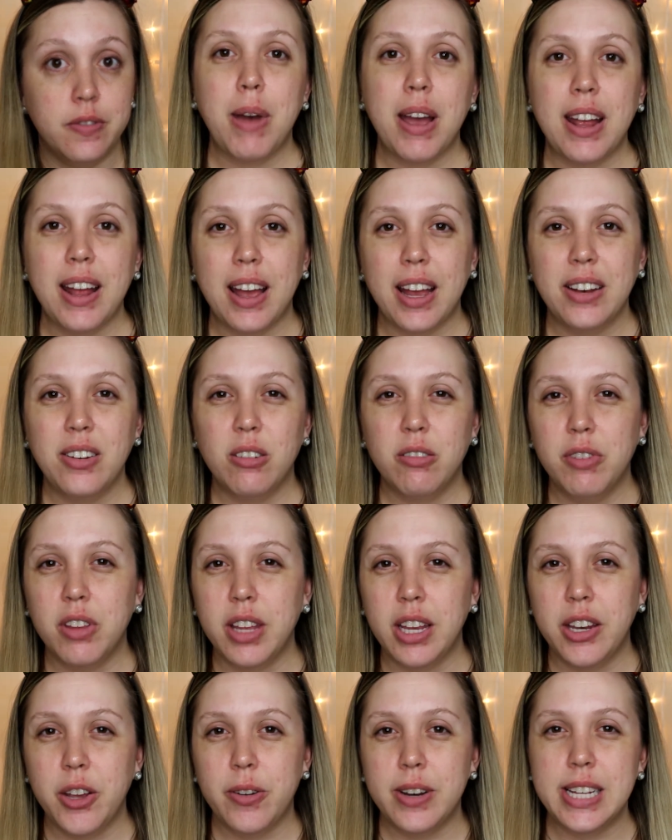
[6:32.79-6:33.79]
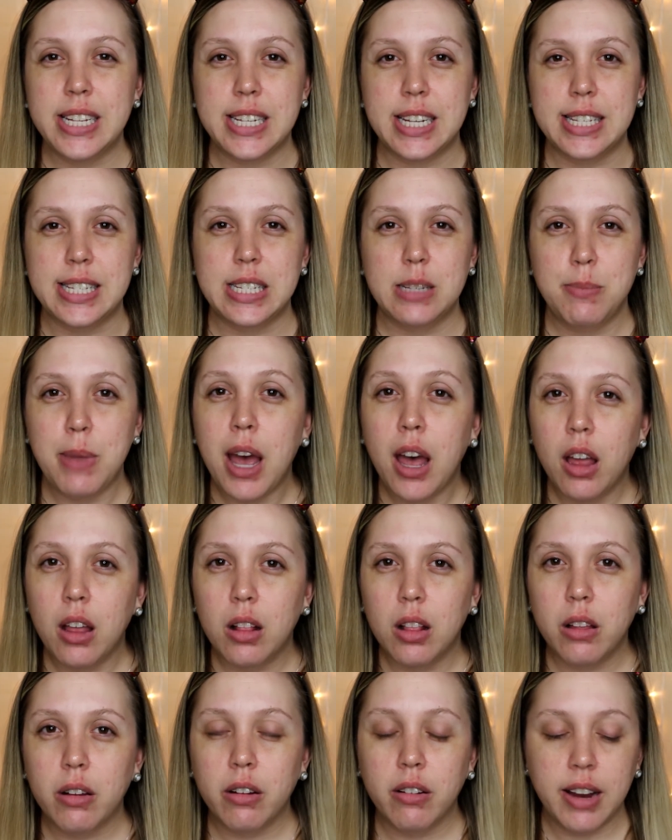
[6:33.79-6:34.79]
But I don't really notice a
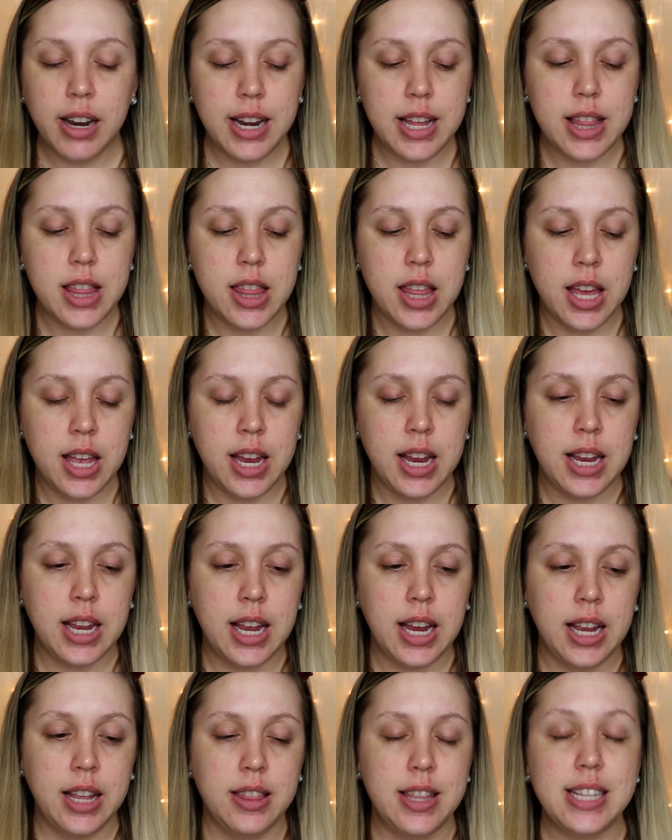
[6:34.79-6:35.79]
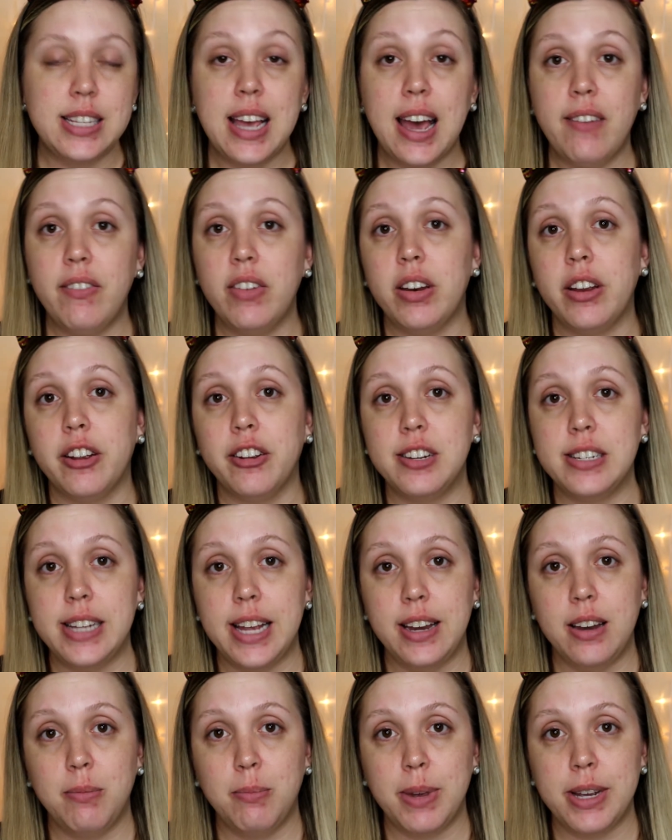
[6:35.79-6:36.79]
smell or anything, and these haven't
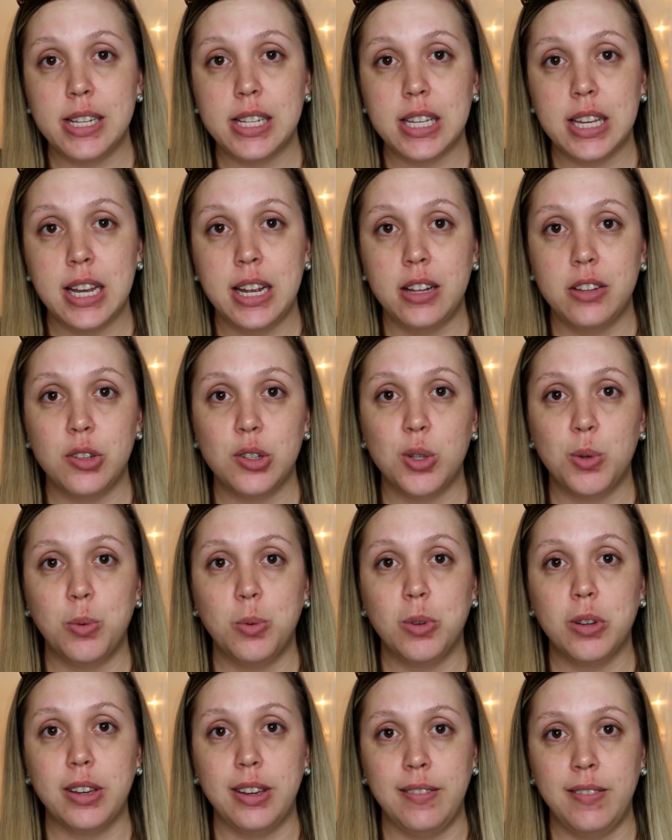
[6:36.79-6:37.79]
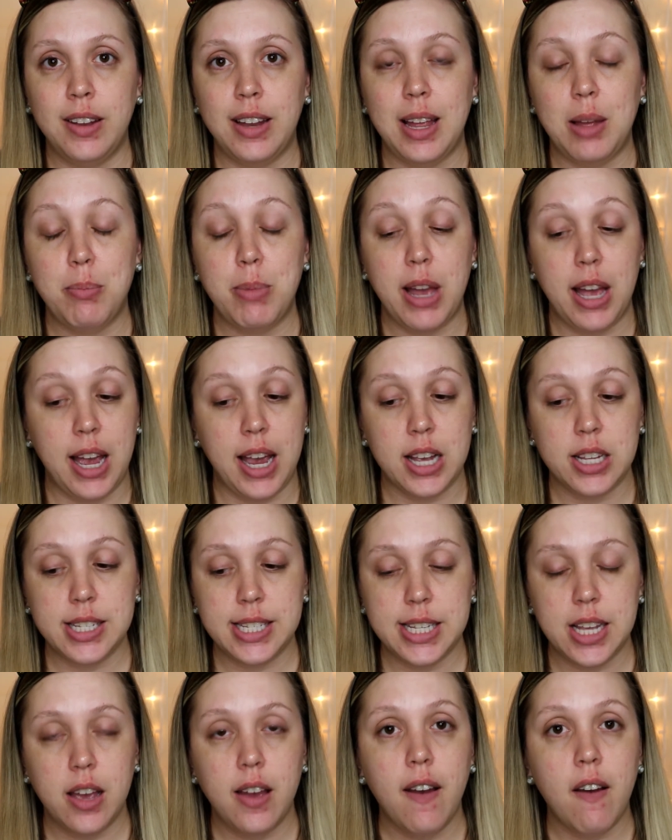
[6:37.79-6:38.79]
irritated my skin, so we'll give it a
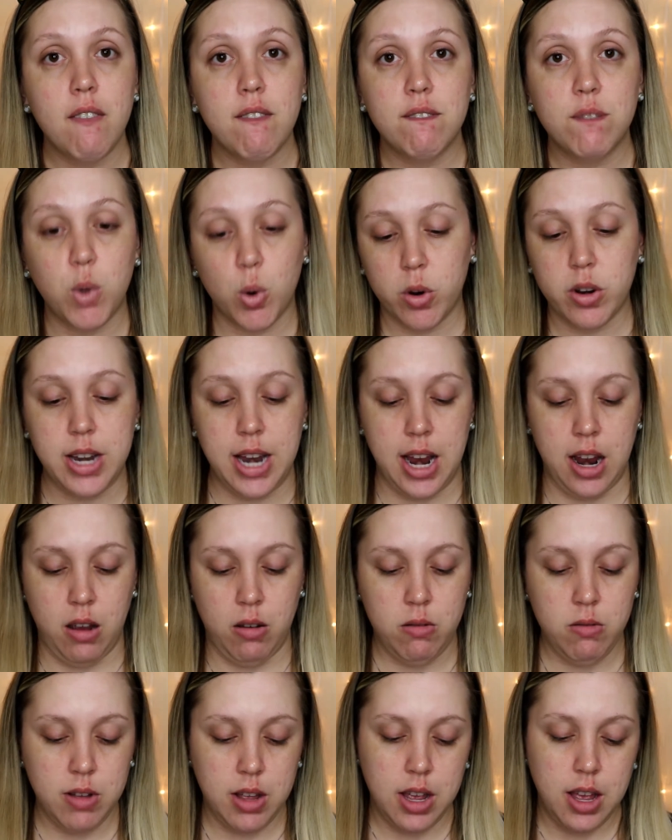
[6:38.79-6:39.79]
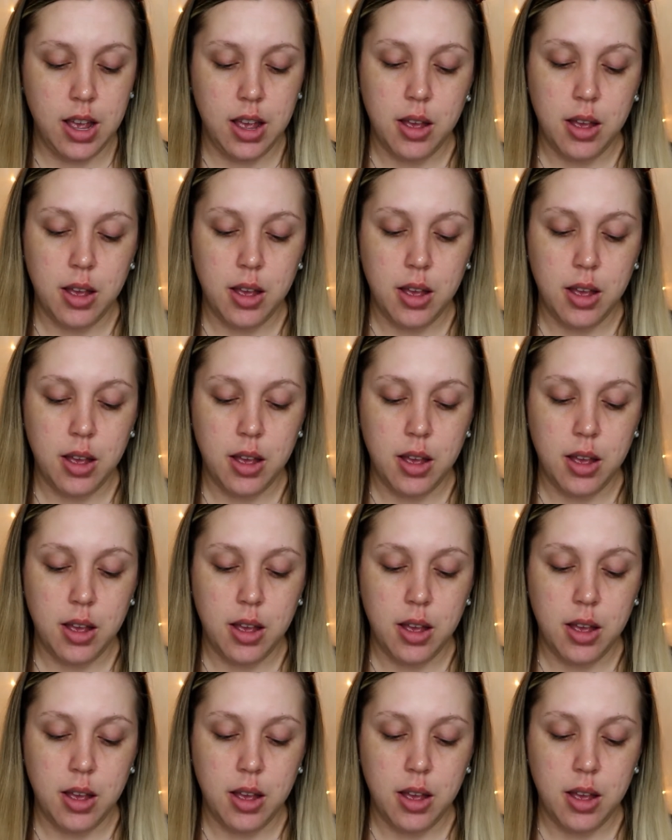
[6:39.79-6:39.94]
pass for now.